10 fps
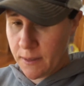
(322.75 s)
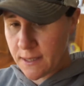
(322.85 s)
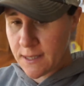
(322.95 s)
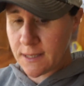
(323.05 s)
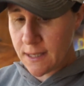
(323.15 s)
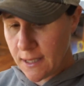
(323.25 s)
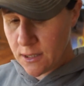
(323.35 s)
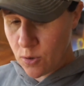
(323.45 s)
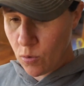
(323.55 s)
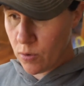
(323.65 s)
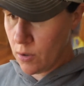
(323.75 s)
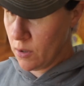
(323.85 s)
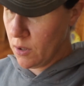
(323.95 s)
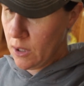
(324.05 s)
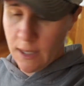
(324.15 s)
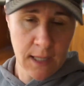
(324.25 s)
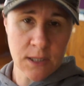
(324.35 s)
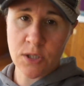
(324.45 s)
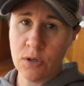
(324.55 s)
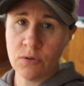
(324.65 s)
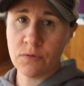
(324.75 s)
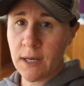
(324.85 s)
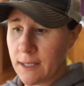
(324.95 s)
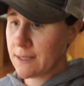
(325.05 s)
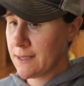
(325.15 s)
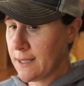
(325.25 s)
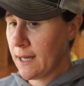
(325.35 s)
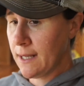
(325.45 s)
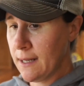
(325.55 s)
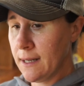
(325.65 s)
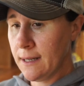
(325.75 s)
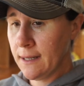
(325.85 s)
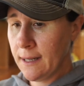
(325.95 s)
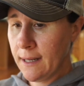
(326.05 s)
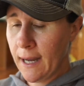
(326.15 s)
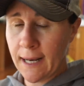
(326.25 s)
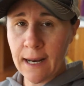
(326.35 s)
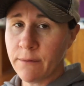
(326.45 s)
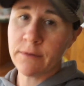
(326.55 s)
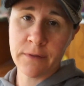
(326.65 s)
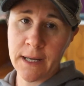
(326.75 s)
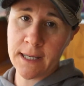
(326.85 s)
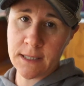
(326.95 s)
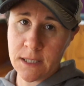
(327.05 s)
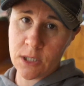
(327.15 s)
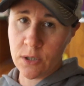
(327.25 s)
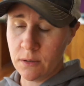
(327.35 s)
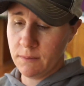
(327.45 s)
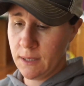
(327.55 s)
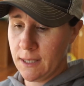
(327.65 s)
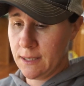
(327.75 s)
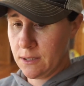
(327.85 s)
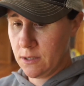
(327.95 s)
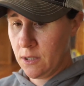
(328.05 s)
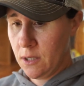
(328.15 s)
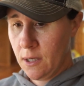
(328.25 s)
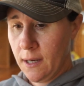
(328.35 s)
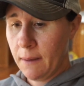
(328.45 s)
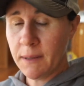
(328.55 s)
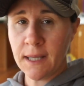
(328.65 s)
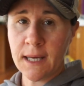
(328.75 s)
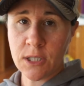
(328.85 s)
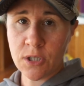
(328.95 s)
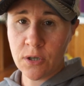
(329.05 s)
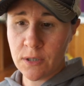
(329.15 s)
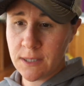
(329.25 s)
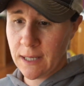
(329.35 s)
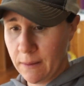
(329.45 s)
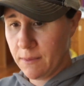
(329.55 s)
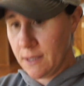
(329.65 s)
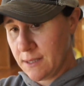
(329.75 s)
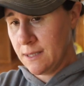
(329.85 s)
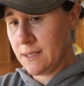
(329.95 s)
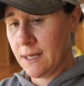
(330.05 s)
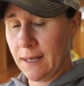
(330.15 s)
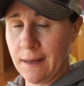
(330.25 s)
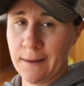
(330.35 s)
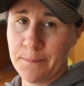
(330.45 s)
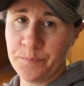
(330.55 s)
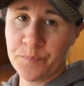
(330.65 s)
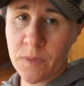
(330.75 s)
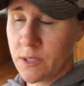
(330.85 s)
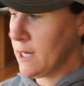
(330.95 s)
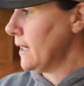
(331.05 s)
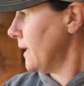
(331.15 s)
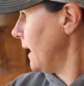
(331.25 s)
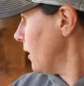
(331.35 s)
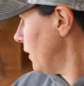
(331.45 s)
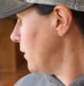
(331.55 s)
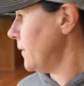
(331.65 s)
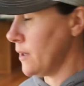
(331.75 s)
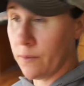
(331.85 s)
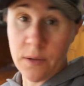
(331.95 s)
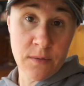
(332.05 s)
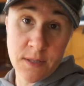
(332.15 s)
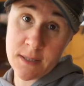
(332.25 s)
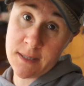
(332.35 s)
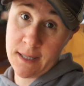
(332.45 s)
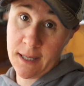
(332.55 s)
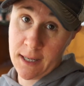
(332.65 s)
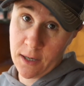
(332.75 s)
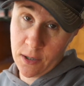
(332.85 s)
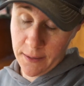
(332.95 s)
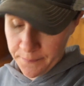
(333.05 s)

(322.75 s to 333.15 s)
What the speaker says: This is a nice corner, gets no direct sun. I never forget to turn them because I'm in the kitchen all the time and this is like a dining area we don't use as a dining area.